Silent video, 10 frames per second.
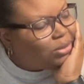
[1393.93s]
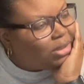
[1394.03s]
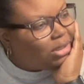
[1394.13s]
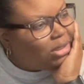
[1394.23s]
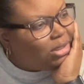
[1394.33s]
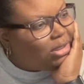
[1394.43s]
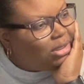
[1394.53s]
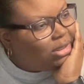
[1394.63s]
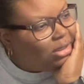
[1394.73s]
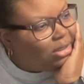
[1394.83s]
really
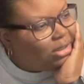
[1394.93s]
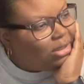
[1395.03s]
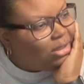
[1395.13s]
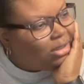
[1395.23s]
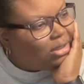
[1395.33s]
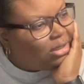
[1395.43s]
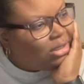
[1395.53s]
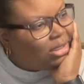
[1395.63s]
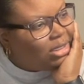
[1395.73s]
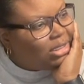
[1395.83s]

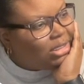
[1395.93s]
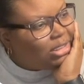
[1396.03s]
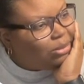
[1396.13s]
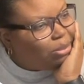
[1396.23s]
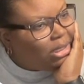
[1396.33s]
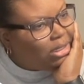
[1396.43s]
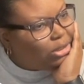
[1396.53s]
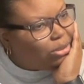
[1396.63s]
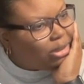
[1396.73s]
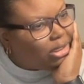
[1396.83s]
speaking
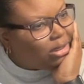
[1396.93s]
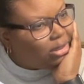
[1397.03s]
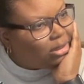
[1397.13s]
to me.